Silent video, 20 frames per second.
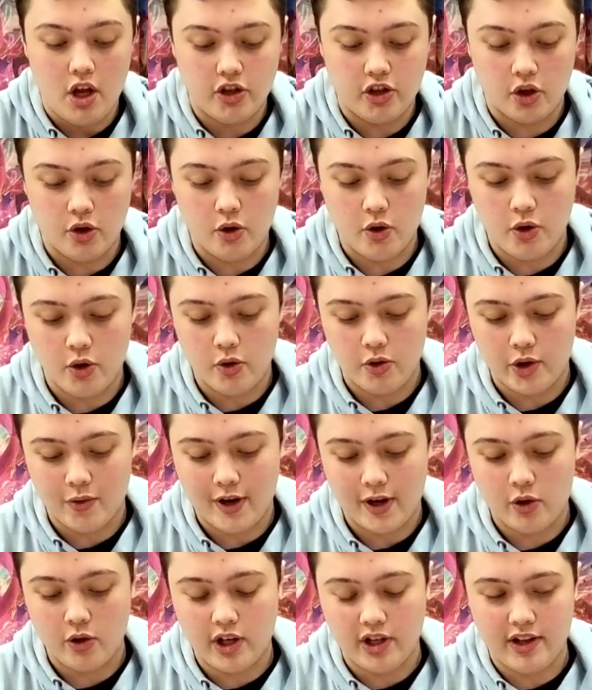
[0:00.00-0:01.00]
So the
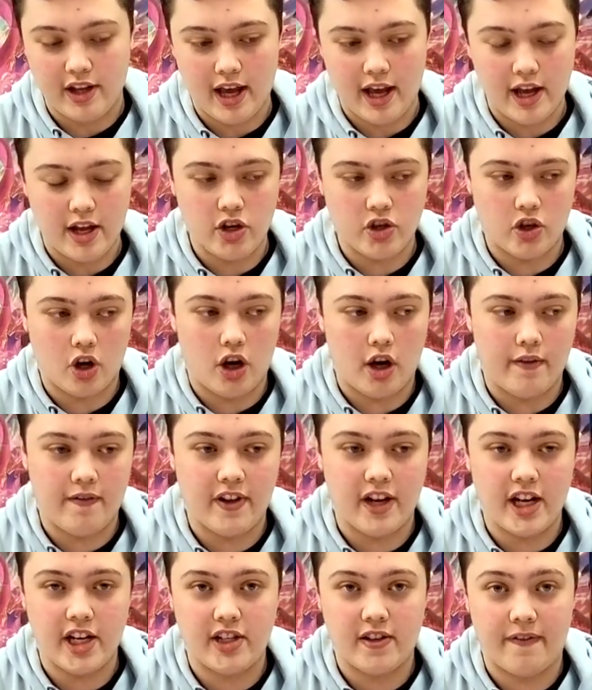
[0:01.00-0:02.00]
record in the end, I
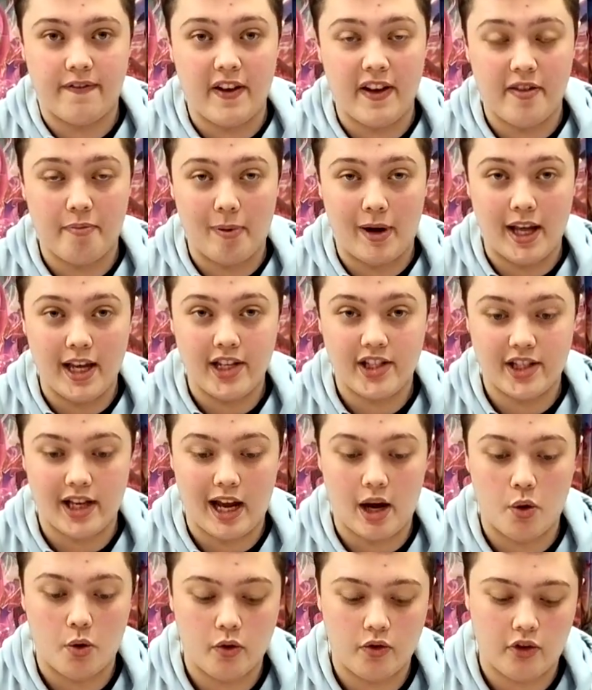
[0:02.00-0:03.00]
finished fifth place
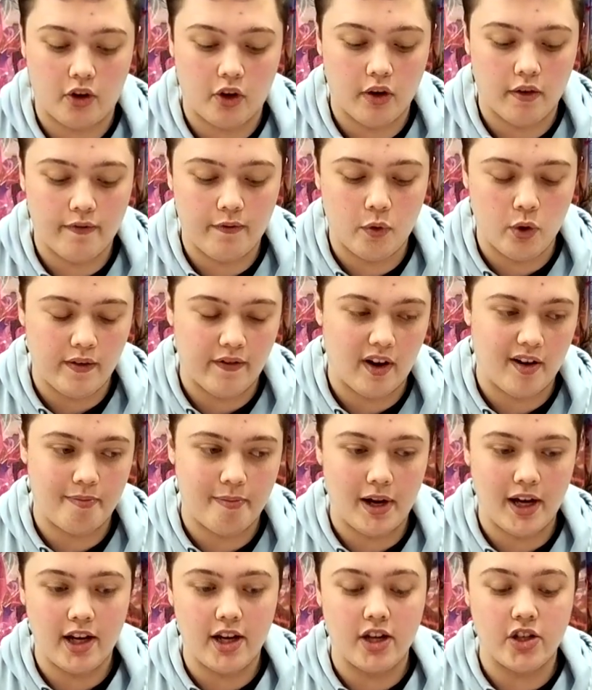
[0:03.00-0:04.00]
out of 45
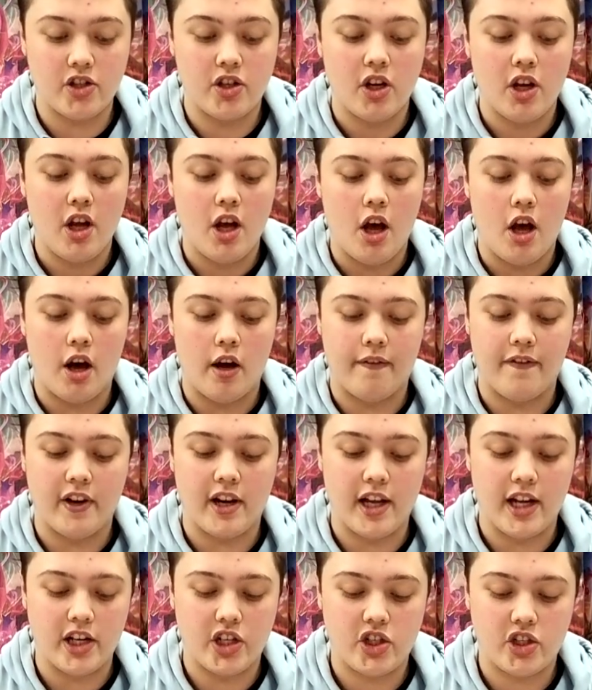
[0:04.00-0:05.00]
players. I
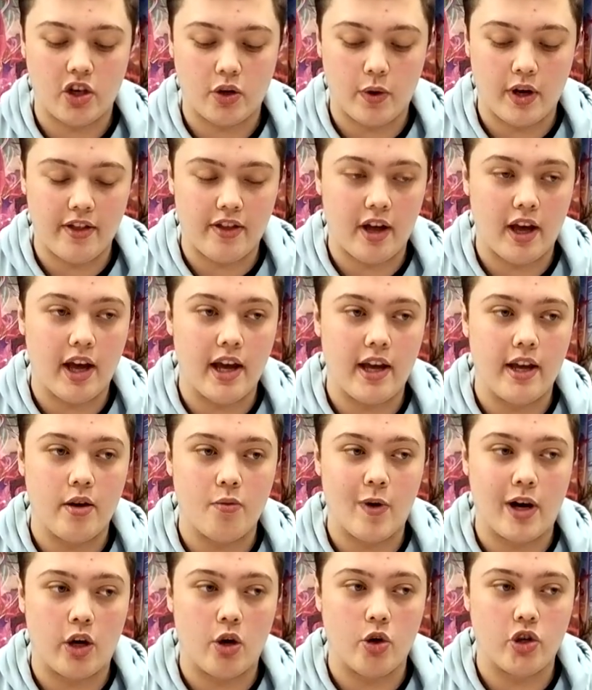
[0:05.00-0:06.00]
finished with a
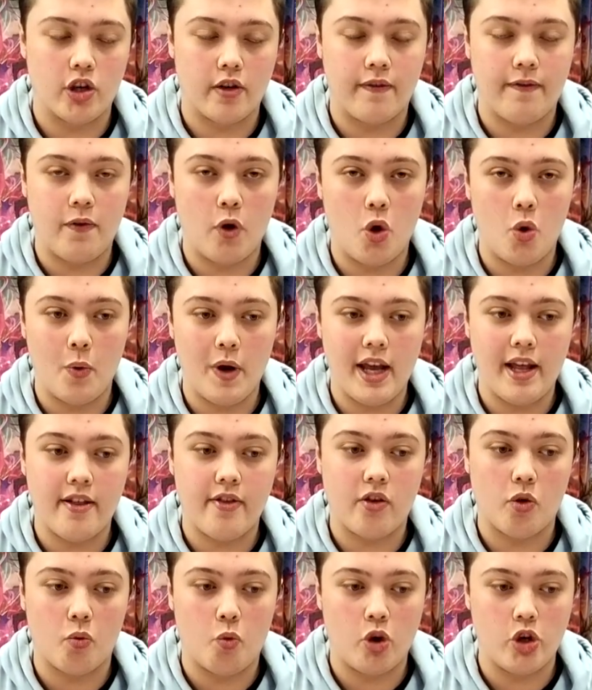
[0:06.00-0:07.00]
record of four
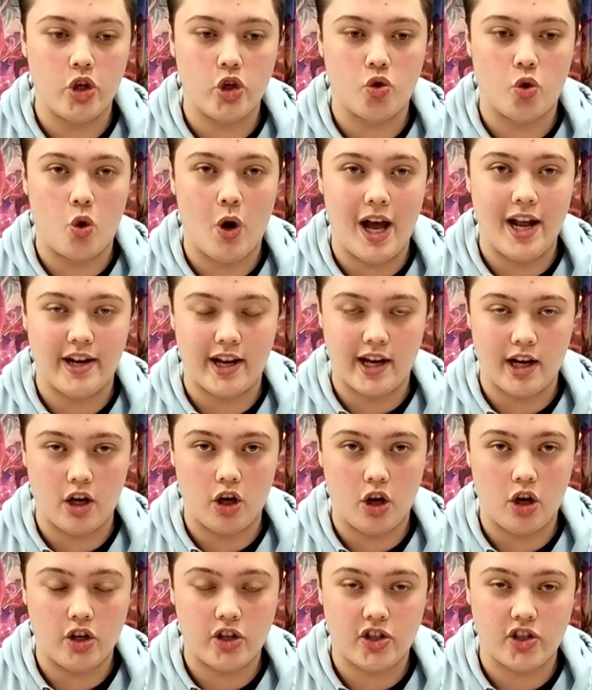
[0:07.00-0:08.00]
wins, one draw, and a
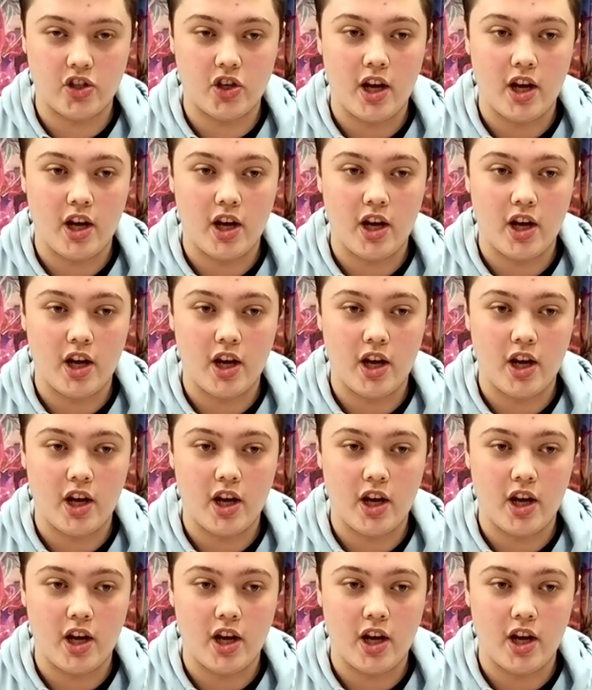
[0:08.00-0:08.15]
loss.